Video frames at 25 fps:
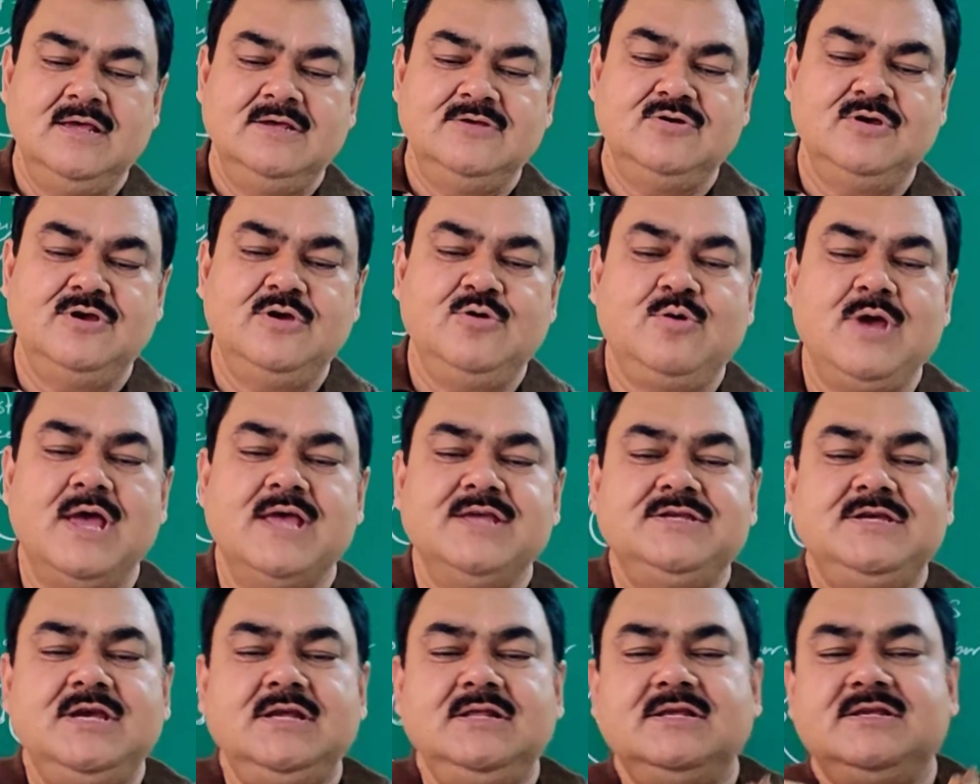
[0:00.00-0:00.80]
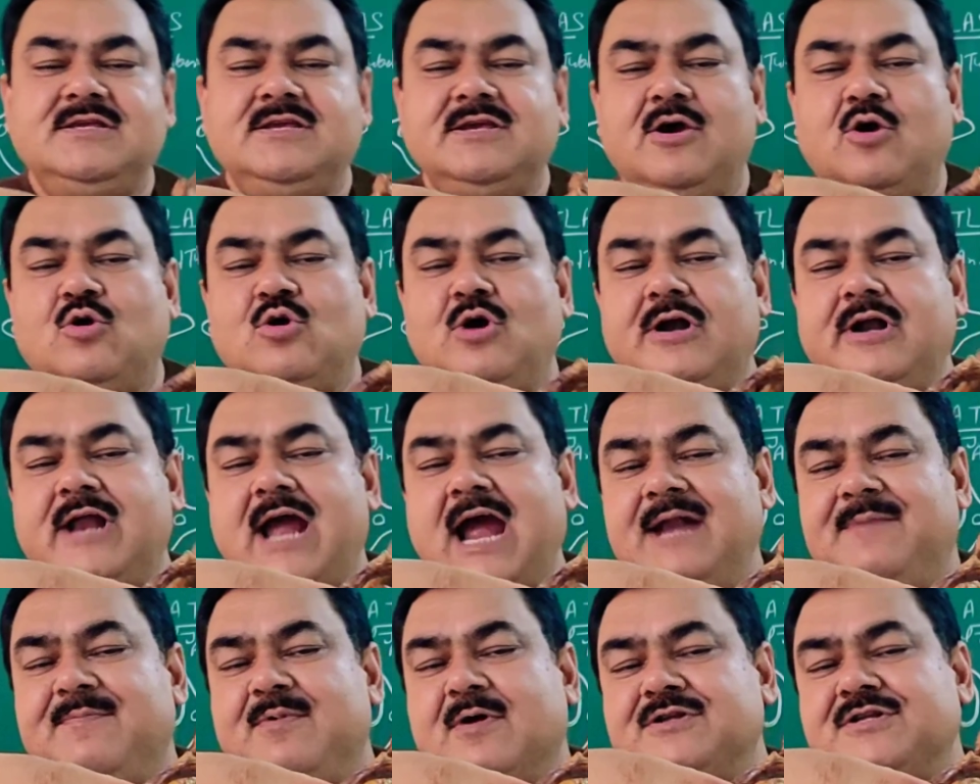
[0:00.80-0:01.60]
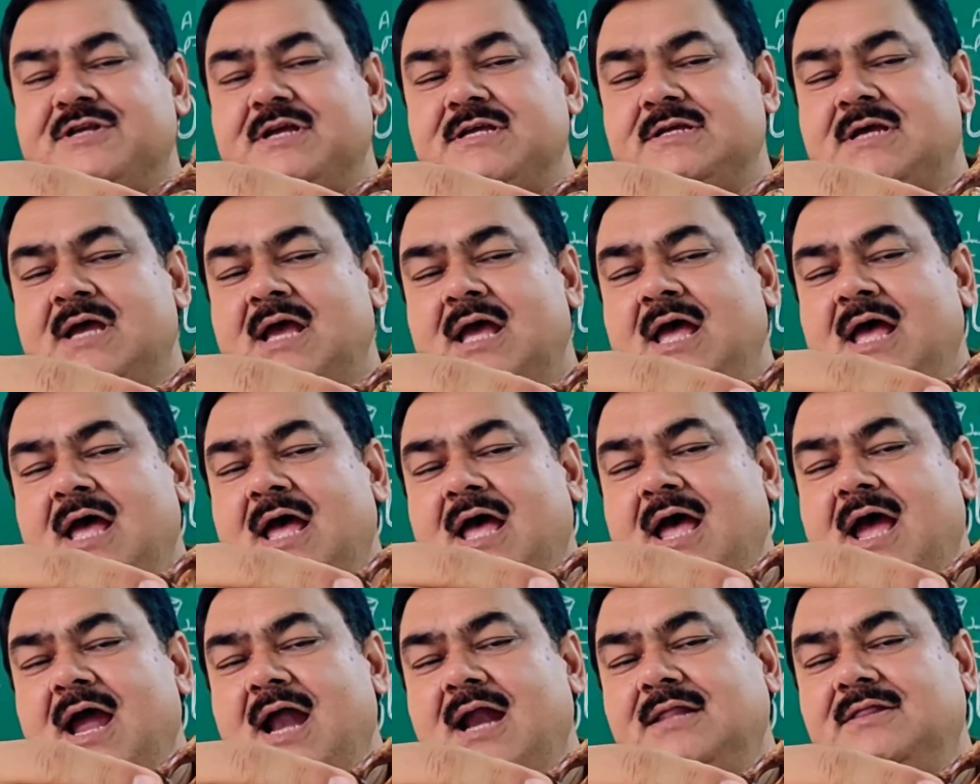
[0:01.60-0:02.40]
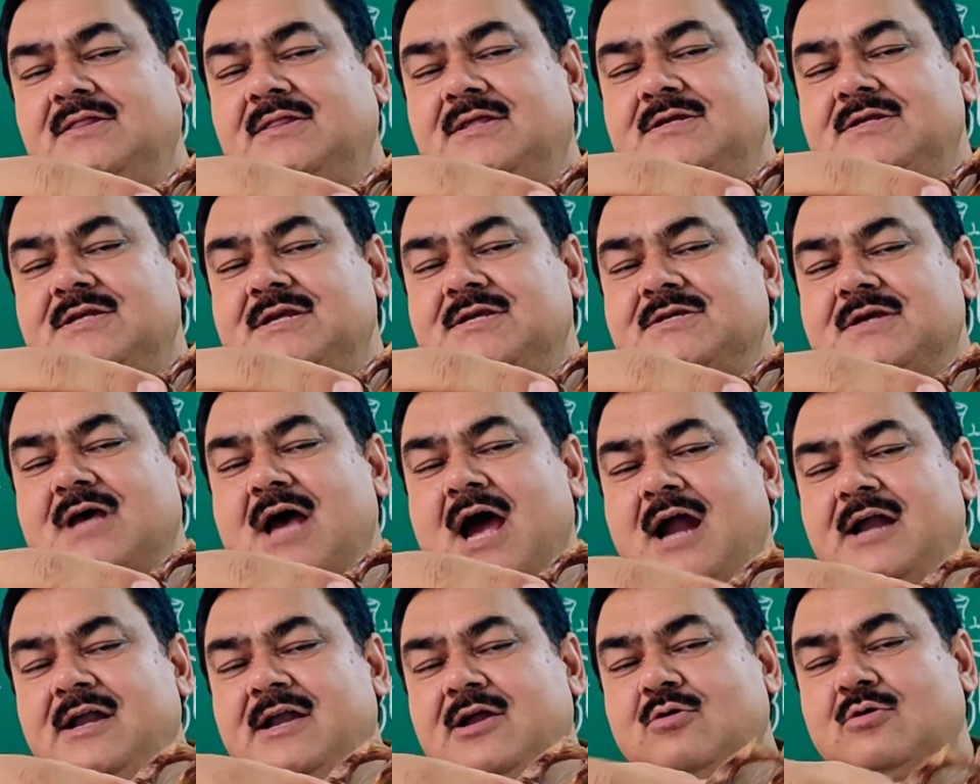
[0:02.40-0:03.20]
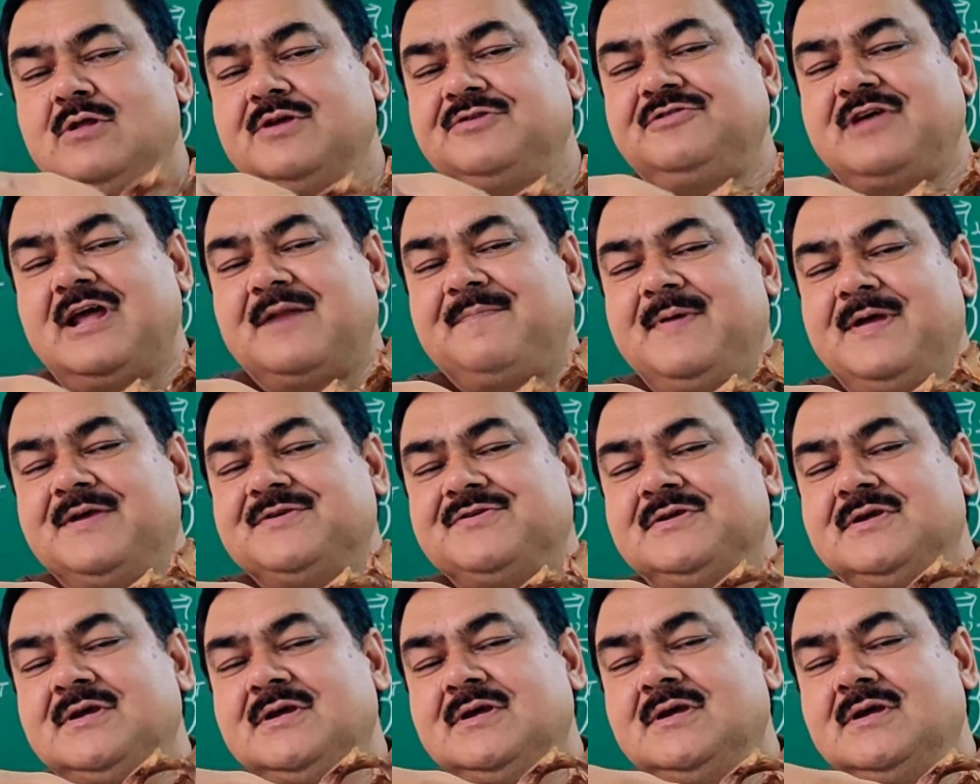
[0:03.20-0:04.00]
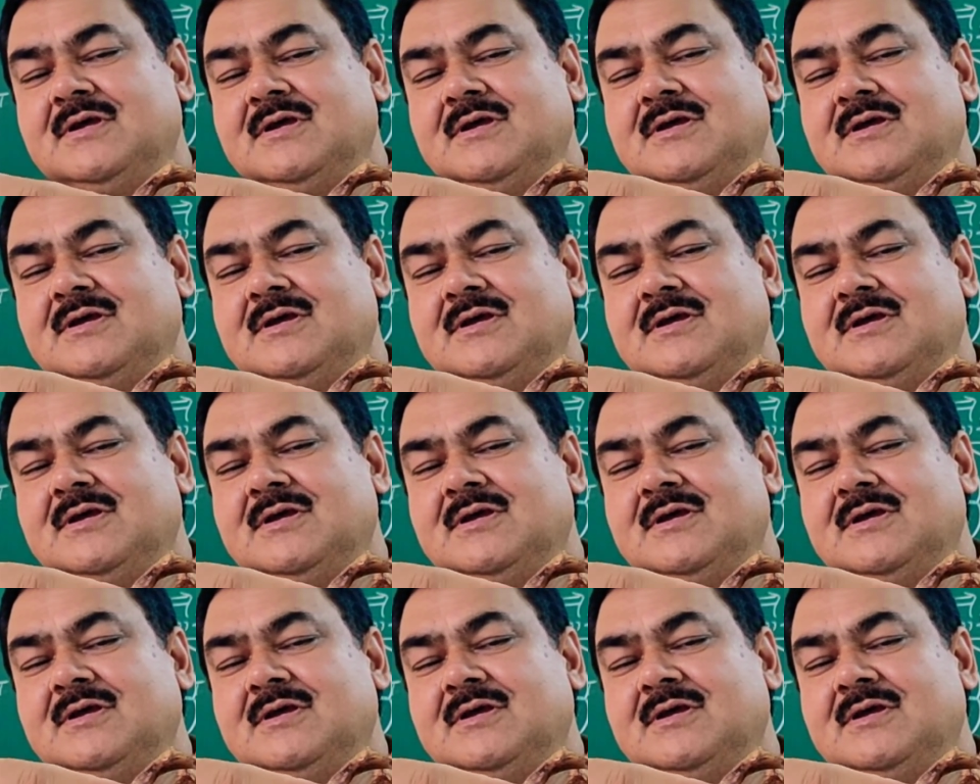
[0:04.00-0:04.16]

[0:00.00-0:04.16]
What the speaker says: So you can see this is odontoid process and this is articular surface.